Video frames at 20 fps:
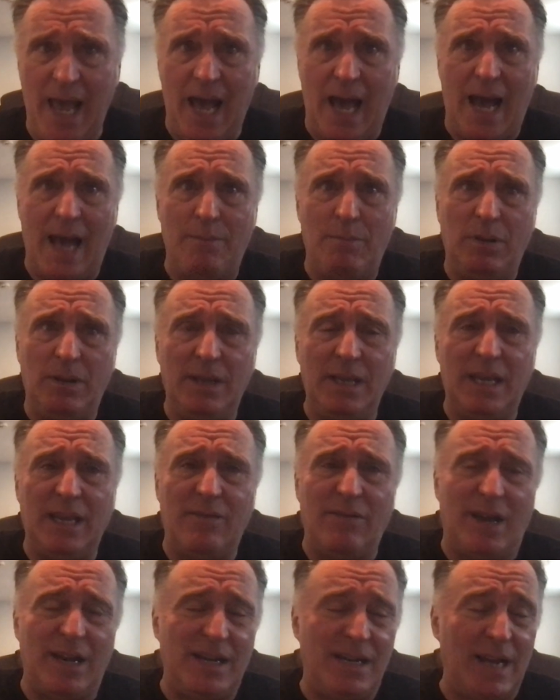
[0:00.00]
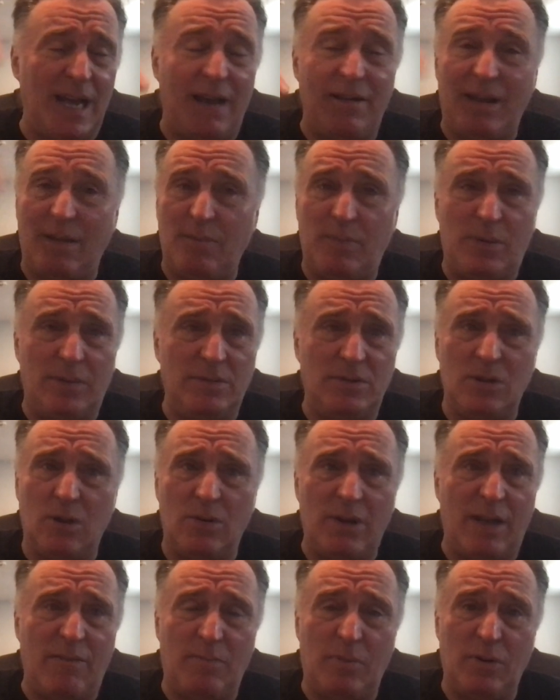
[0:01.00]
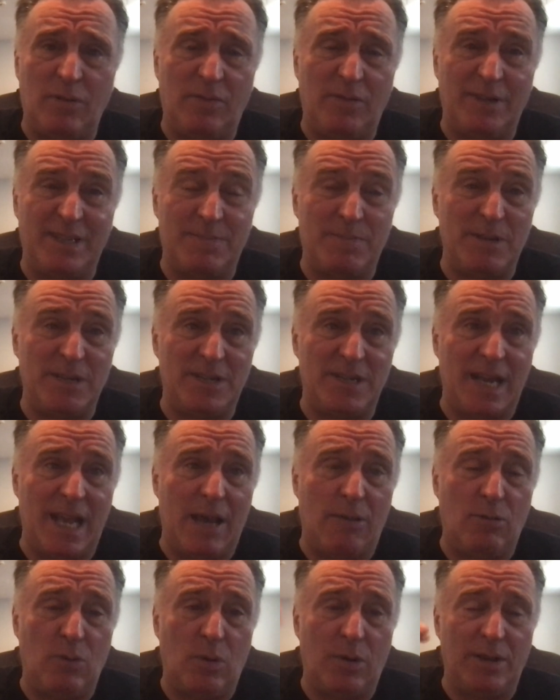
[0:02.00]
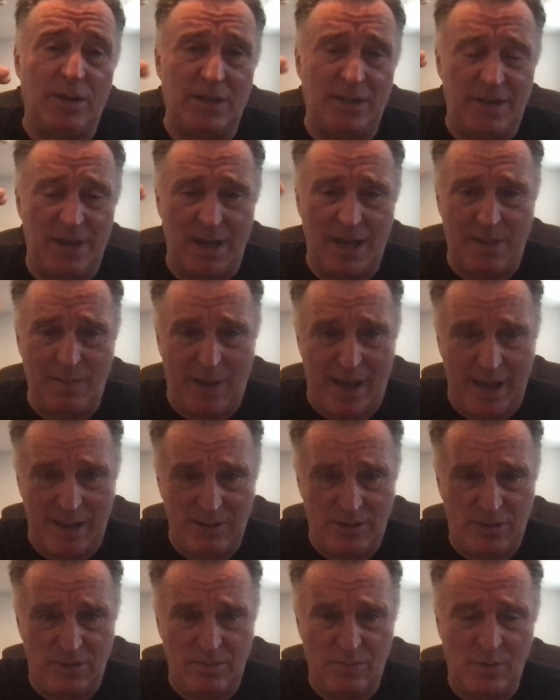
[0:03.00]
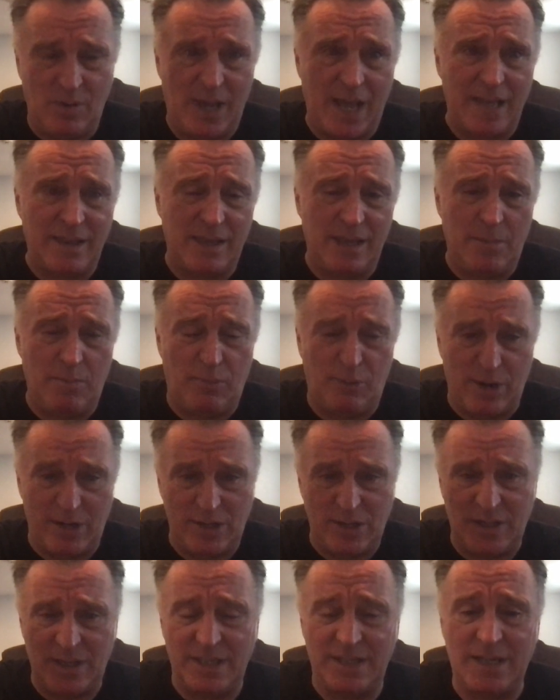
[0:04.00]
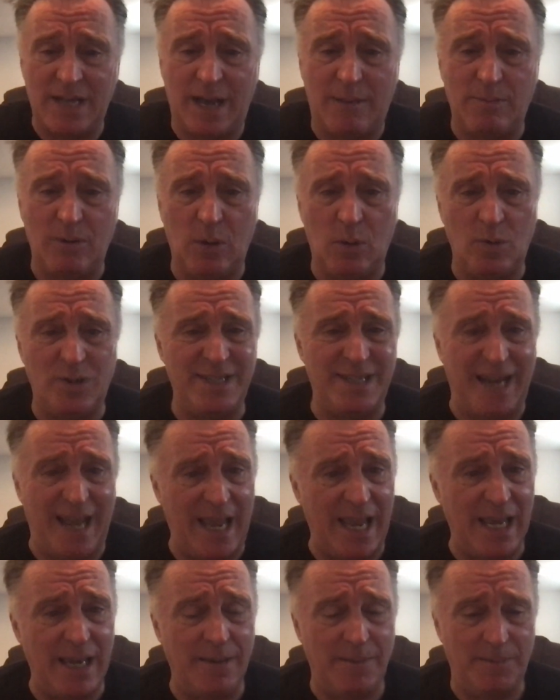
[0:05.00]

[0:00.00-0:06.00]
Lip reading: I believe I did not have don't have perfect pitch now, nor at the time. I got the impression the top note was an A.